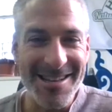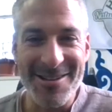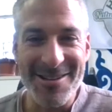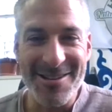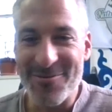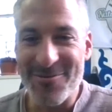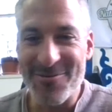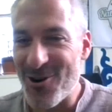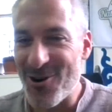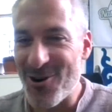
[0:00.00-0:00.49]

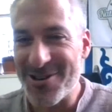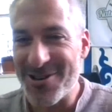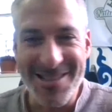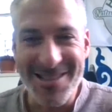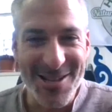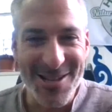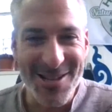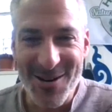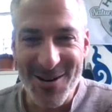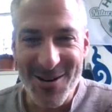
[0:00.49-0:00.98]
I was
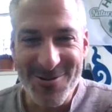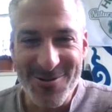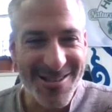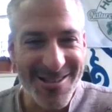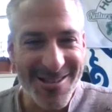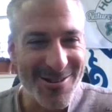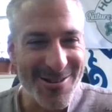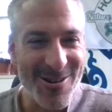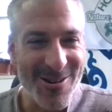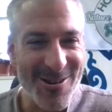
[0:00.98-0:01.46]
in
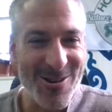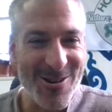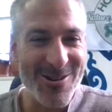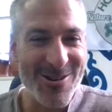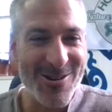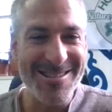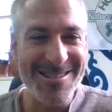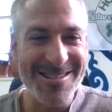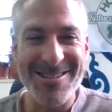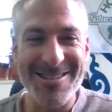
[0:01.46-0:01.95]
Boston
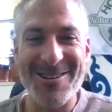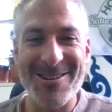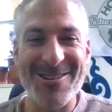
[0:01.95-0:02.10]
and